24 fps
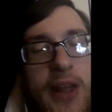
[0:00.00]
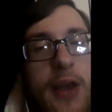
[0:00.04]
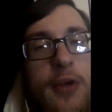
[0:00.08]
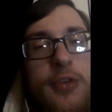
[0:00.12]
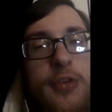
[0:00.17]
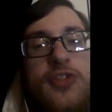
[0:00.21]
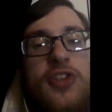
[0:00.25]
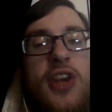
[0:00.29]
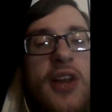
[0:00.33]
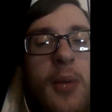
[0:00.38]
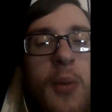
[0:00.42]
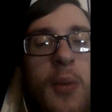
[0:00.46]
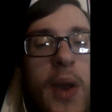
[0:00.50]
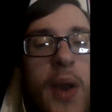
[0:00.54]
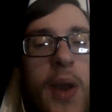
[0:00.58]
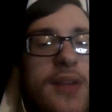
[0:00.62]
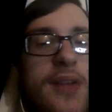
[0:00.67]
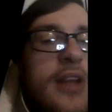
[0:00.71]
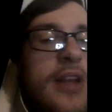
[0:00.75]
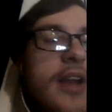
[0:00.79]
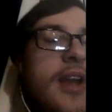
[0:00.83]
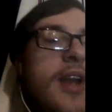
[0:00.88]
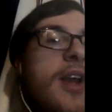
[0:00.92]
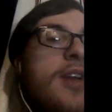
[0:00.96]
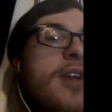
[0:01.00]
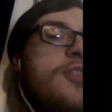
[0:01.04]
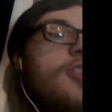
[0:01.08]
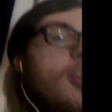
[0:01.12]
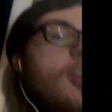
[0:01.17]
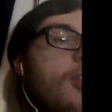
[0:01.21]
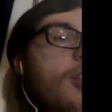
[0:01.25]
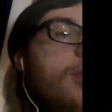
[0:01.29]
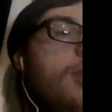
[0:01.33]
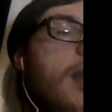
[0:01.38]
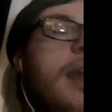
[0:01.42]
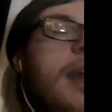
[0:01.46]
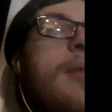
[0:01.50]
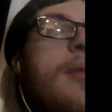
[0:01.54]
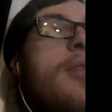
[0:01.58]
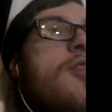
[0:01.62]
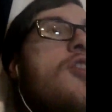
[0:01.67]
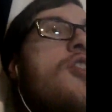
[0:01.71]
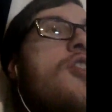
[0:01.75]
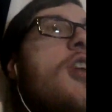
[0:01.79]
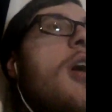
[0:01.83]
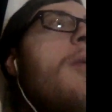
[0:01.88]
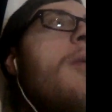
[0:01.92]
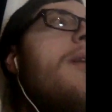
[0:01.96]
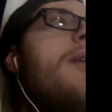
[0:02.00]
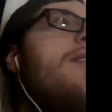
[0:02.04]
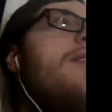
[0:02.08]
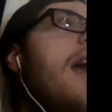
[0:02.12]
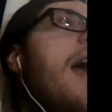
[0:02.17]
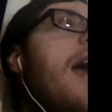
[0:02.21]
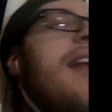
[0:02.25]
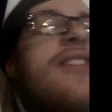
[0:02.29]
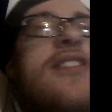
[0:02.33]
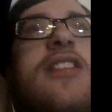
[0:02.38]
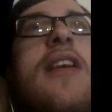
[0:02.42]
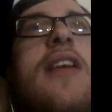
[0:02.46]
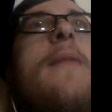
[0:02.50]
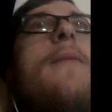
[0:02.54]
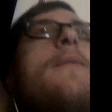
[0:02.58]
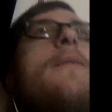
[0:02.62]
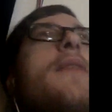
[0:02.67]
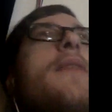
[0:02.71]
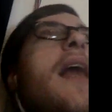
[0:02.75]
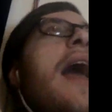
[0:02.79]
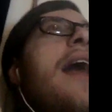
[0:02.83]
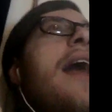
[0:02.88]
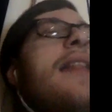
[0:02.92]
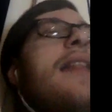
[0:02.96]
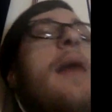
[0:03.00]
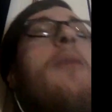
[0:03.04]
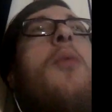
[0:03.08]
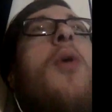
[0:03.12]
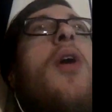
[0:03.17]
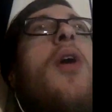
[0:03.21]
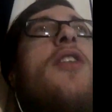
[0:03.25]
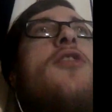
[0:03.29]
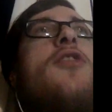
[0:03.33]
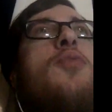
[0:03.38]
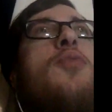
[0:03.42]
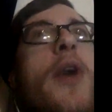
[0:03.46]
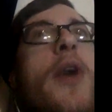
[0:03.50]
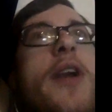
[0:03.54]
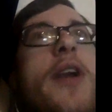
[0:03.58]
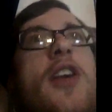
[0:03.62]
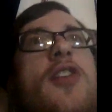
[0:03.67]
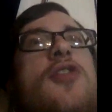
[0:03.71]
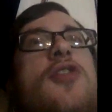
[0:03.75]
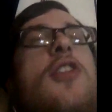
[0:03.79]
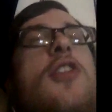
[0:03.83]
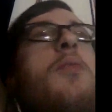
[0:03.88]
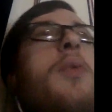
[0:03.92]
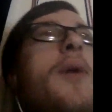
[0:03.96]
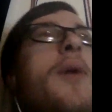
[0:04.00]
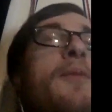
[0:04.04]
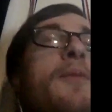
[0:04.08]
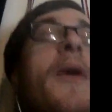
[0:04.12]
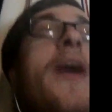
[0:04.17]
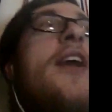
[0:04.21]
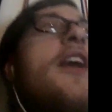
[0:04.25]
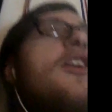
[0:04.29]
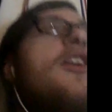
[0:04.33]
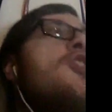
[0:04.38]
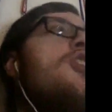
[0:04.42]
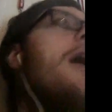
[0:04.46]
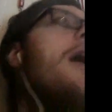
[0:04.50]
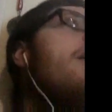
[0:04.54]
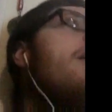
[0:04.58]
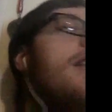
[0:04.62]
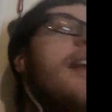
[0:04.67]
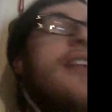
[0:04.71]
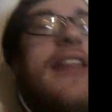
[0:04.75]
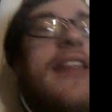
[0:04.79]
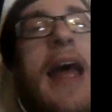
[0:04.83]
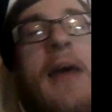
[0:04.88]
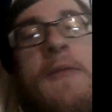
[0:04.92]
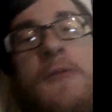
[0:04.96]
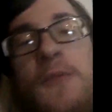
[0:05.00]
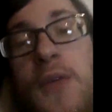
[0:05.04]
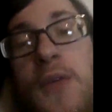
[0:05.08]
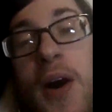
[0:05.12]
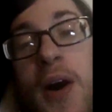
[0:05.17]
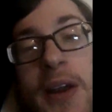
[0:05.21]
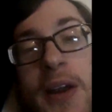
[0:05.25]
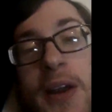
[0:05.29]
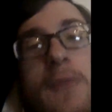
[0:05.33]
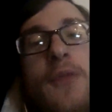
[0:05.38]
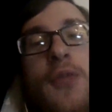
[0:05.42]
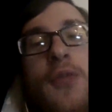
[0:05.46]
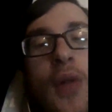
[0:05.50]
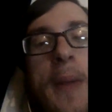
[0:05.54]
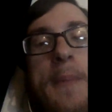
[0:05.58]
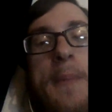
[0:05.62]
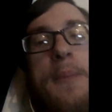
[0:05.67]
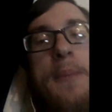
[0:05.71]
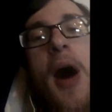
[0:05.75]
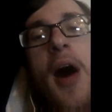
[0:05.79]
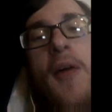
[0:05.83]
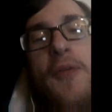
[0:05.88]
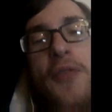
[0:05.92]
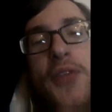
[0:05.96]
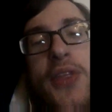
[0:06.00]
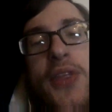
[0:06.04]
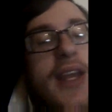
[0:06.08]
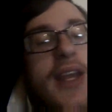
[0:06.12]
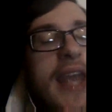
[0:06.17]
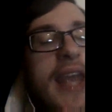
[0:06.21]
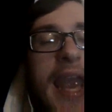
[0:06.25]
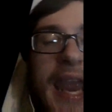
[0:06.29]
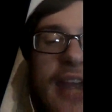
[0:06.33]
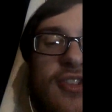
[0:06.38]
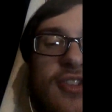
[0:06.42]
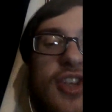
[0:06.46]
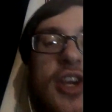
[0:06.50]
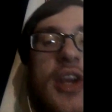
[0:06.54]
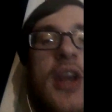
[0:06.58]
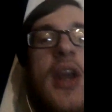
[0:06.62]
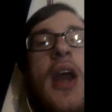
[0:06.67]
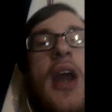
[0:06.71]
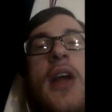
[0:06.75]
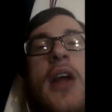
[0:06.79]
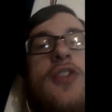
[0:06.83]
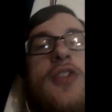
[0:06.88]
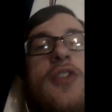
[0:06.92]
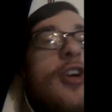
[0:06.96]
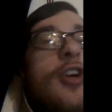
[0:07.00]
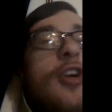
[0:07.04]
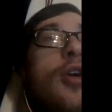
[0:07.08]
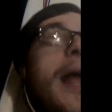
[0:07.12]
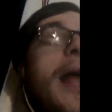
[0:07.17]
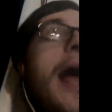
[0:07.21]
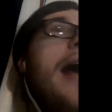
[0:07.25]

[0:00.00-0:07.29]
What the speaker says: Era is going to win. Dude, it was so intense. And then when Ricochet did that fucking flip off of the cage, dude,